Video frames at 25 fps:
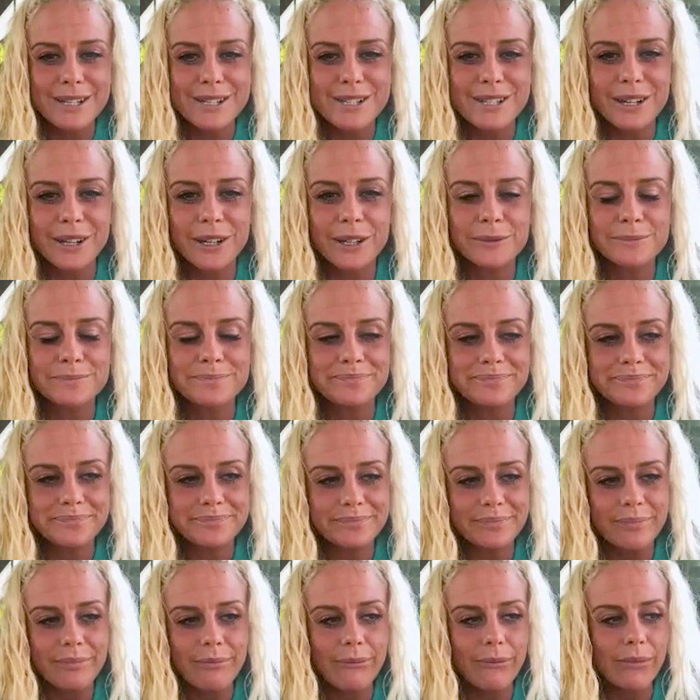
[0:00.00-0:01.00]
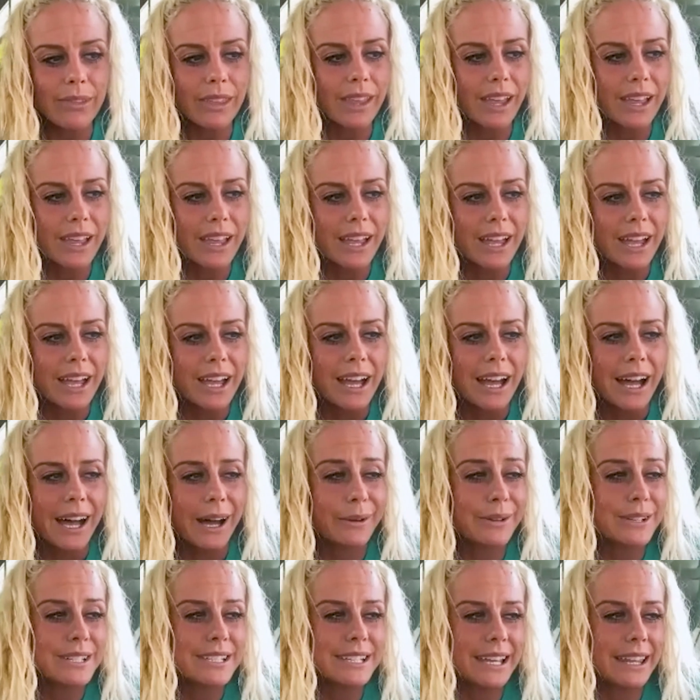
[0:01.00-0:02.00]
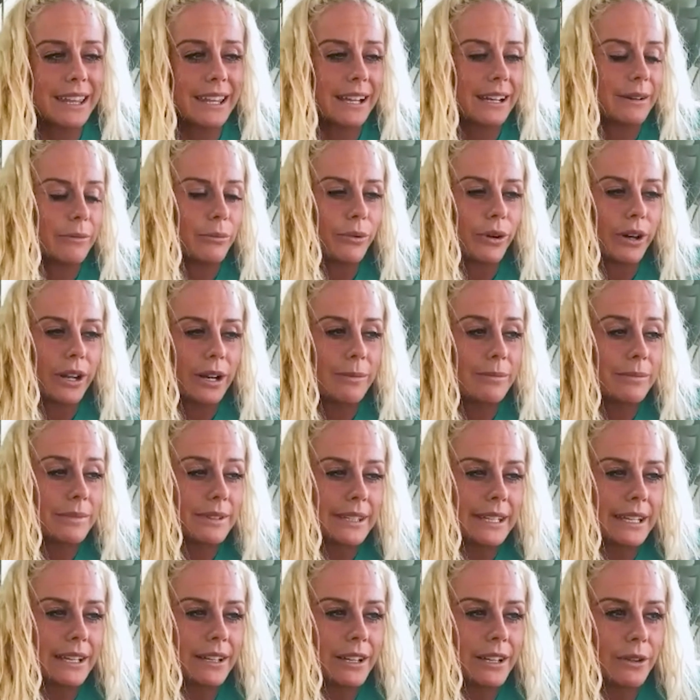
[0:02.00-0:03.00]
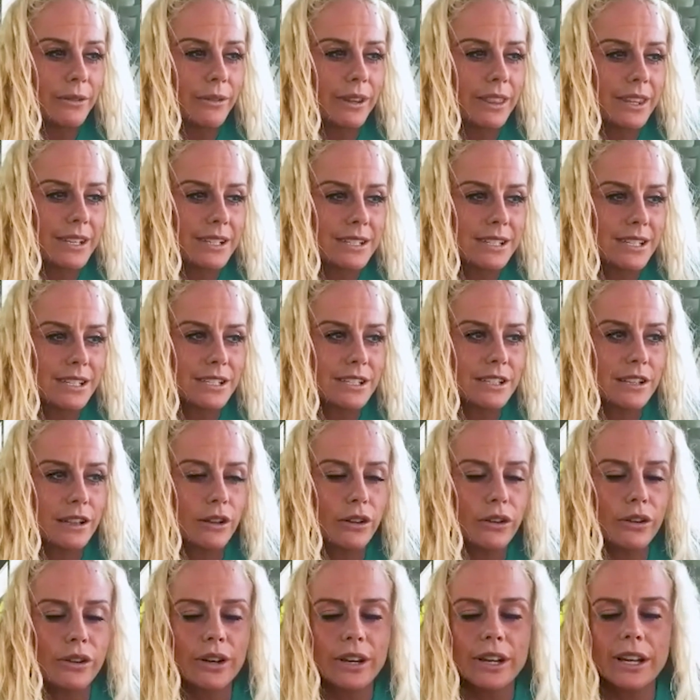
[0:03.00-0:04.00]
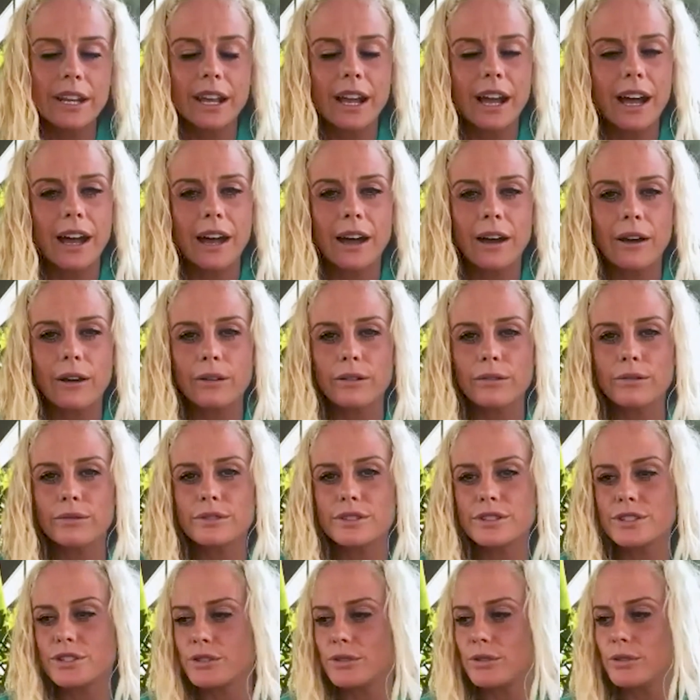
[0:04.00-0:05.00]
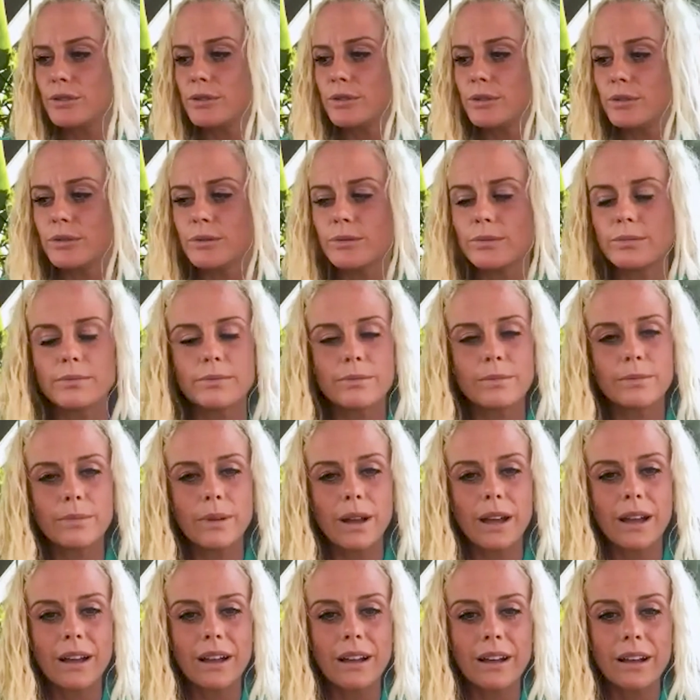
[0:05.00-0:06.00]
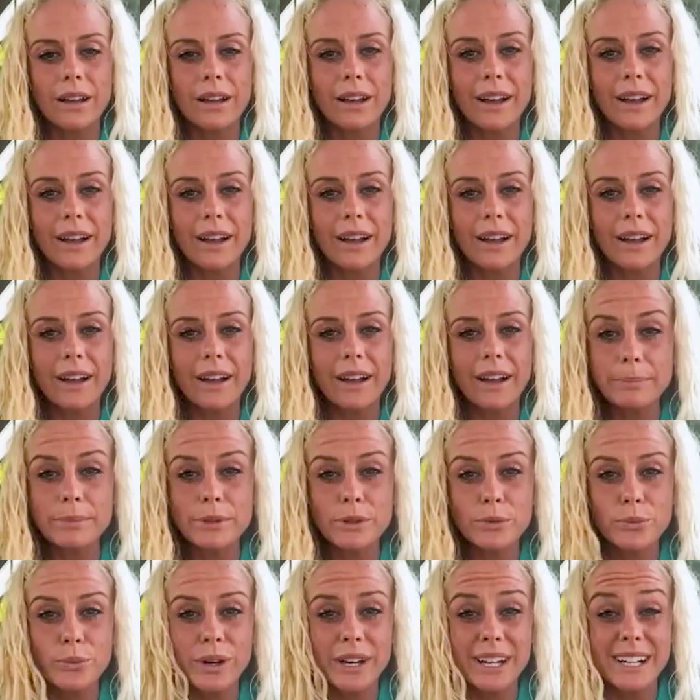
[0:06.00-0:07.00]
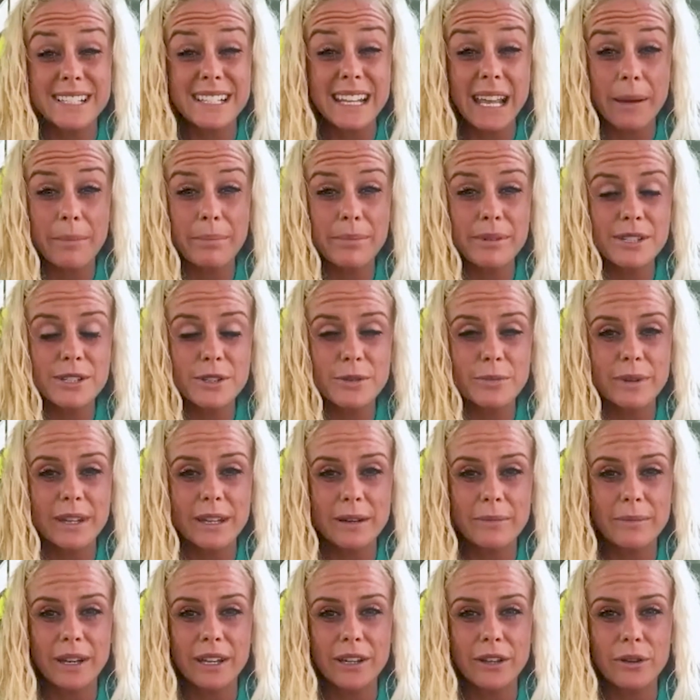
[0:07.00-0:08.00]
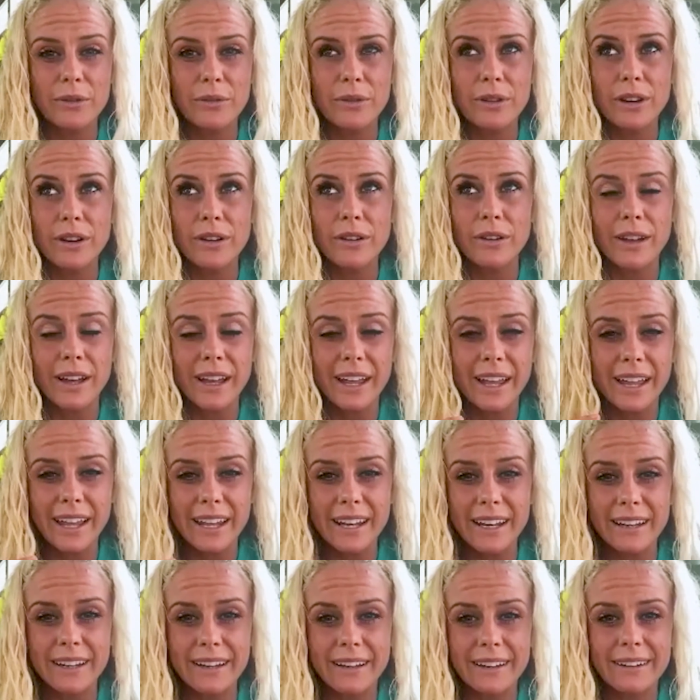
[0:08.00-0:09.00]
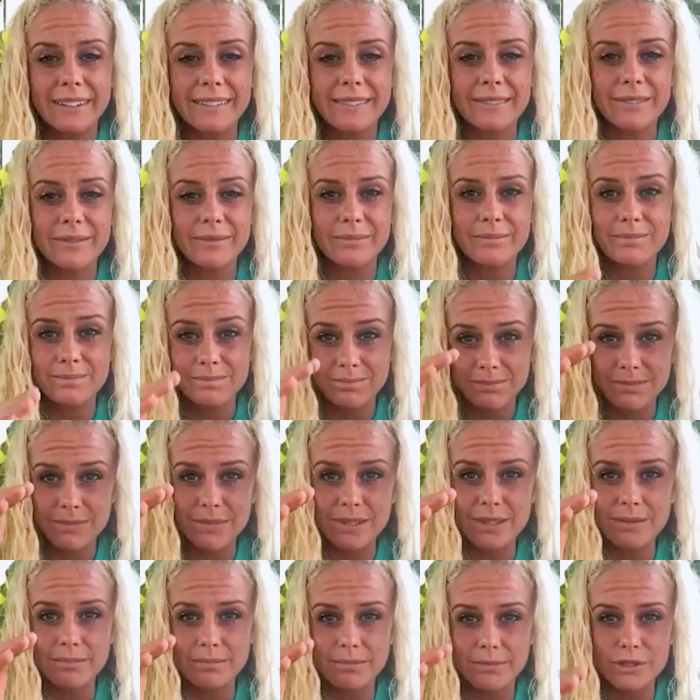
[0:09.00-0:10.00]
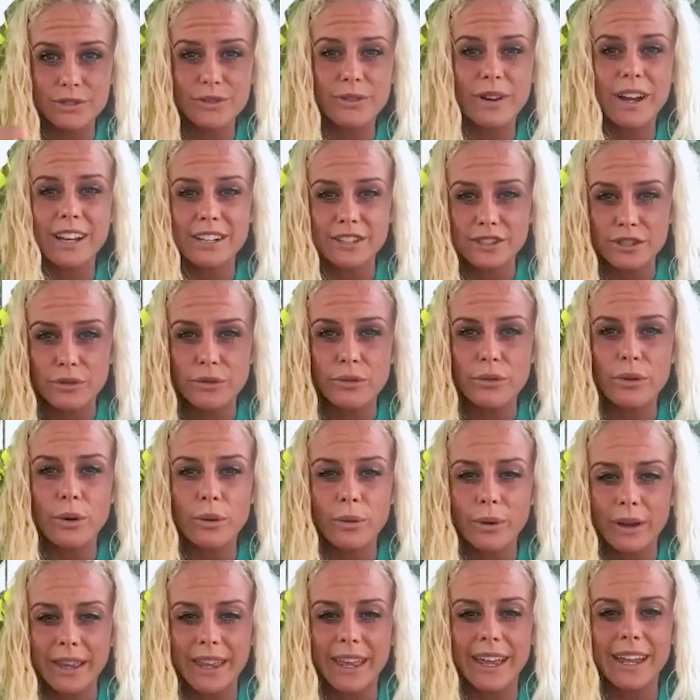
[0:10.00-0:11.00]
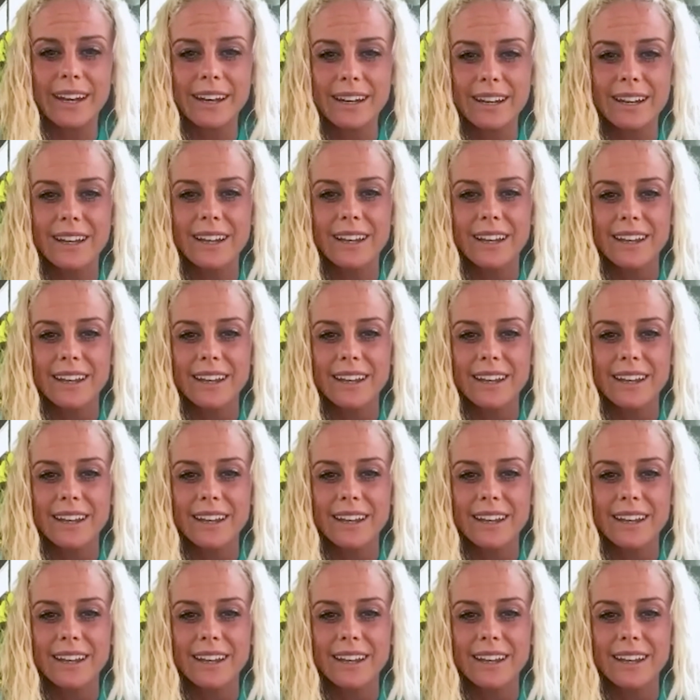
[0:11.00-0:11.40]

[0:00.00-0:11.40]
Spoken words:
So I would say that what I'm dealing with is just learning how to accept what has happened to me in my career and trying to grow again.